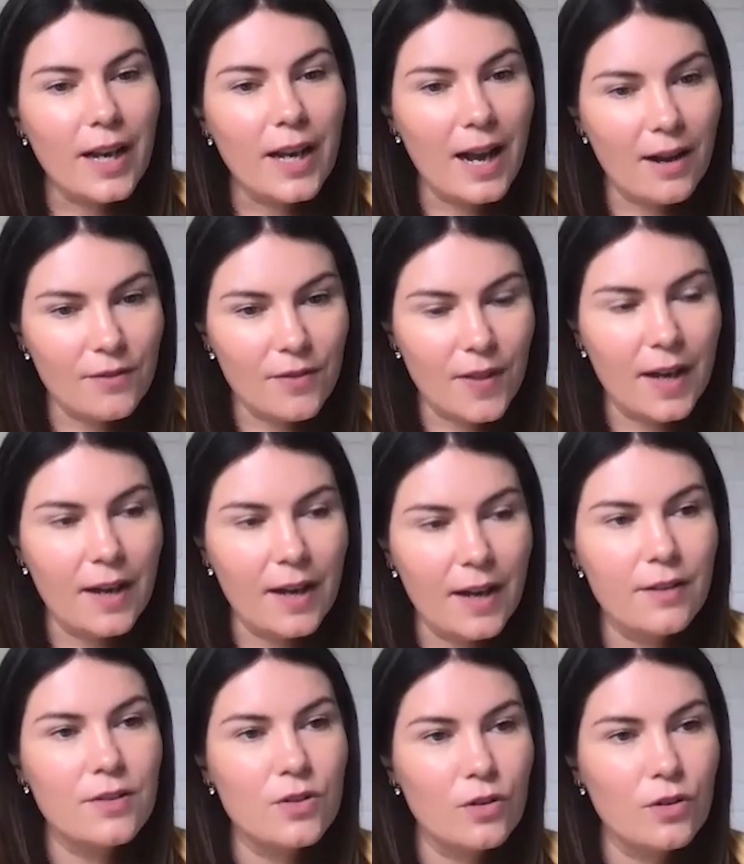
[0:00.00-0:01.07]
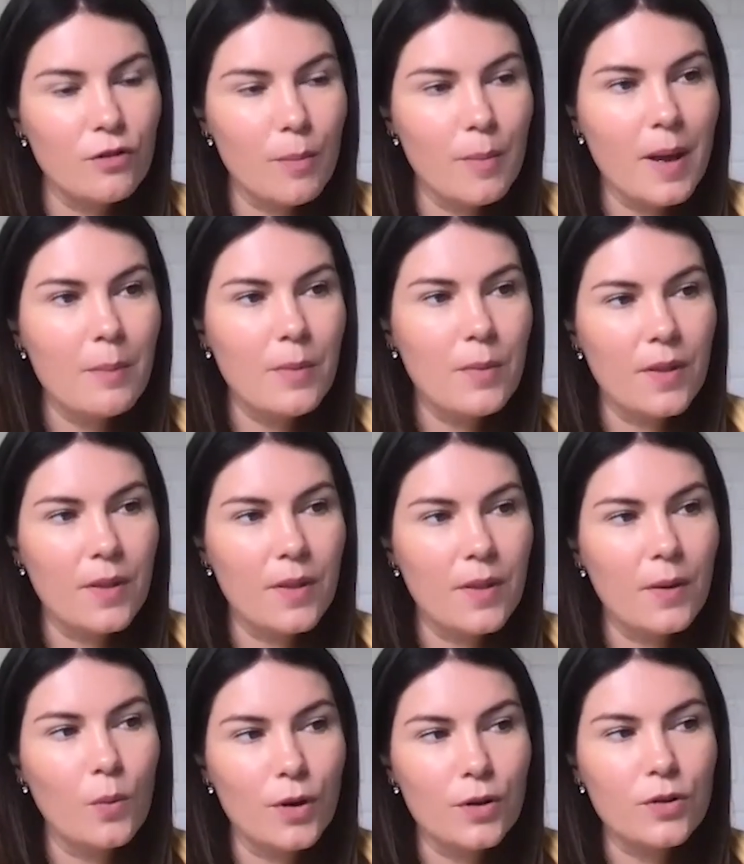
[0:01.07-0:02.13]
going to have that. So remember that
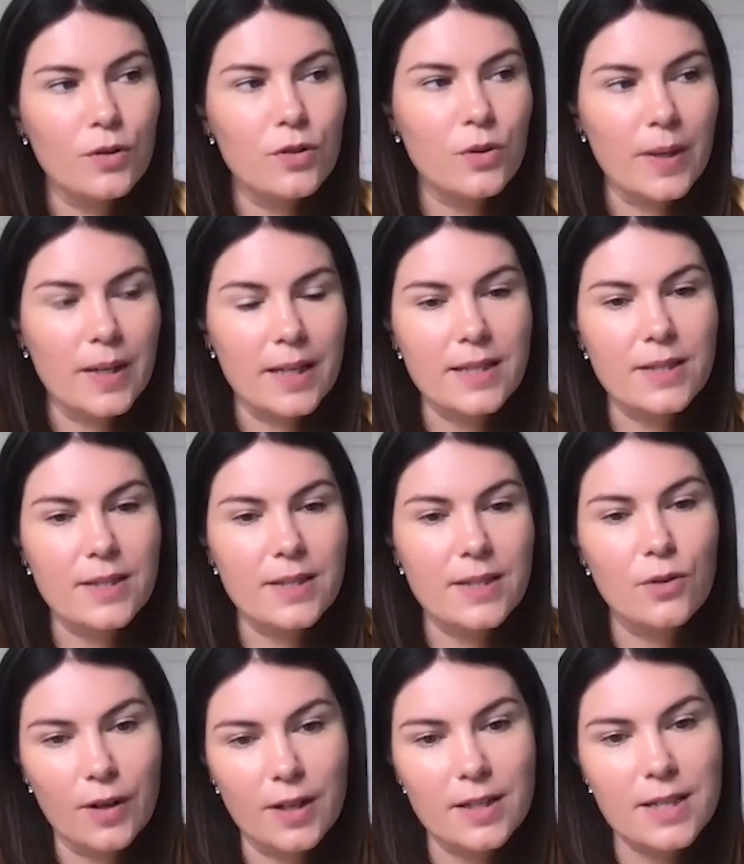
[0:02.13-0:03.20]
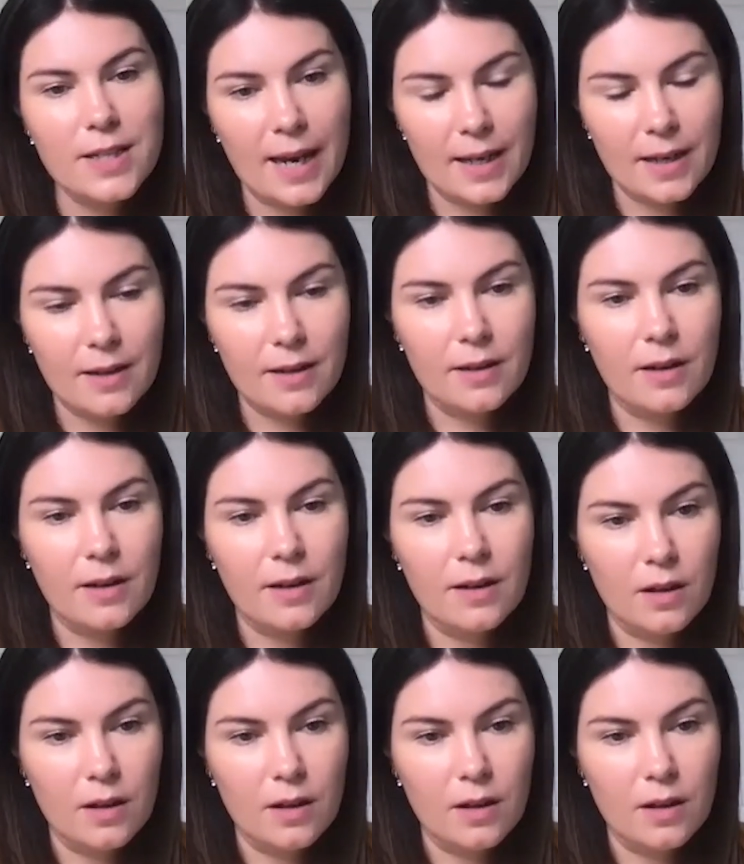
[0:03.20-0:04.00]
what you're doing is going to take